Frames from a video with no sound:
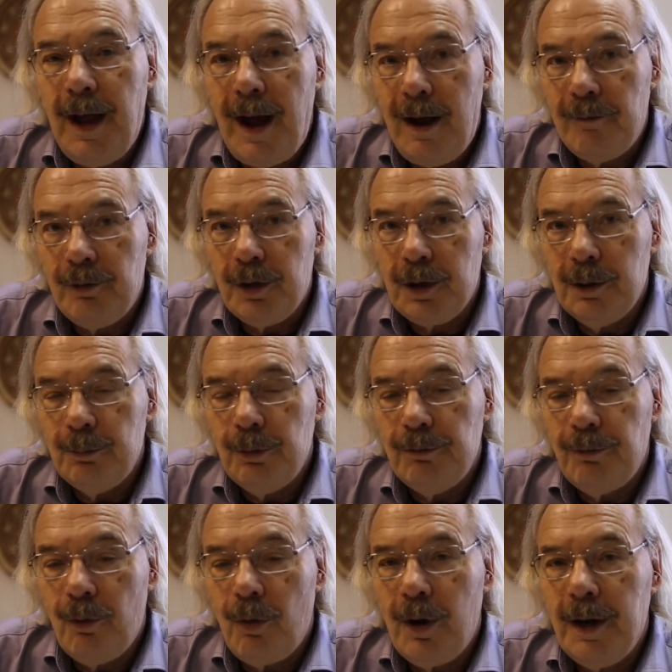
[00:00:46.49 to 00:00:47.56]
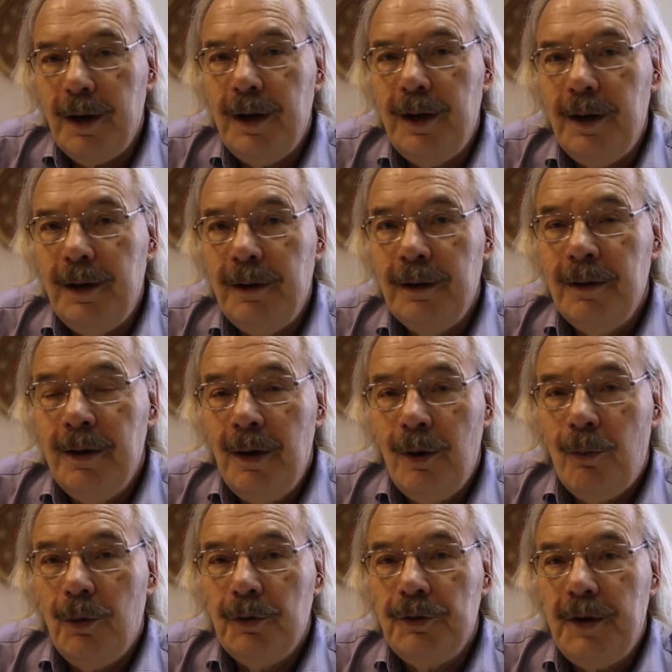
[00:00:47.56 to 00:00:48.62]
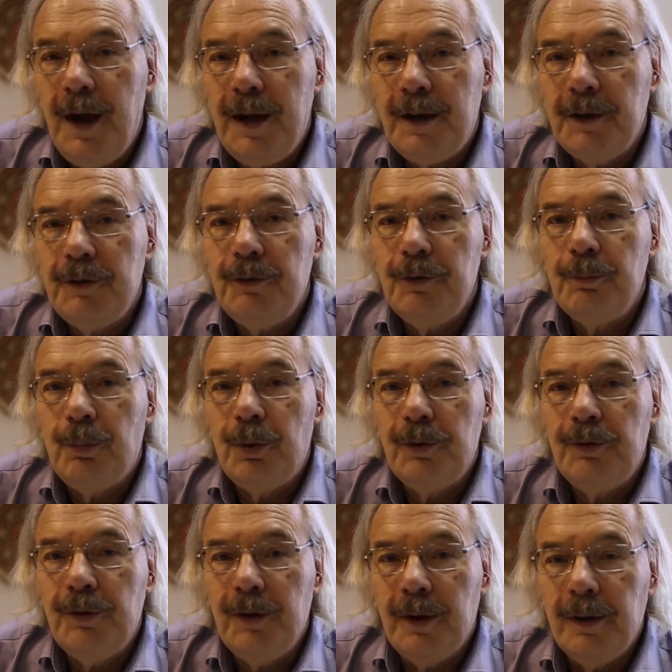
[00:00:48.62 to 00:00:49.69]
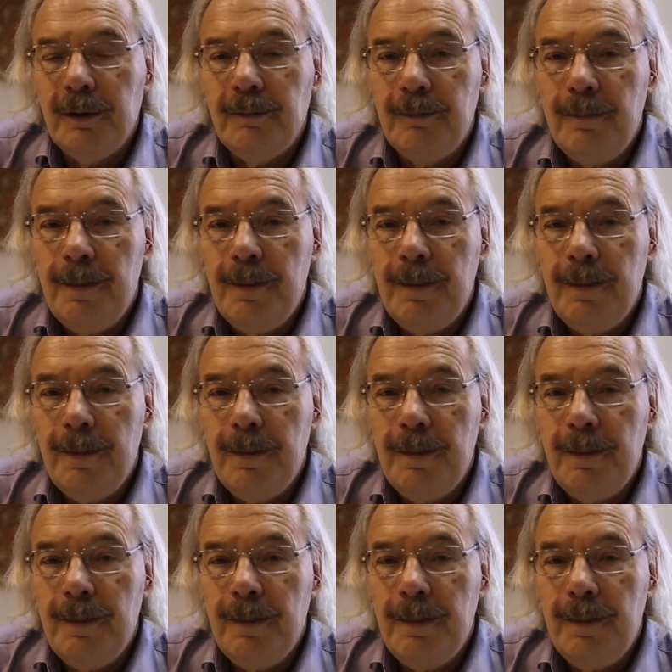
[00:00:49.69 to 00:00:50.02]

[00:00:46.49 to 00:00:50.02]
Africa before he was taken to Brazil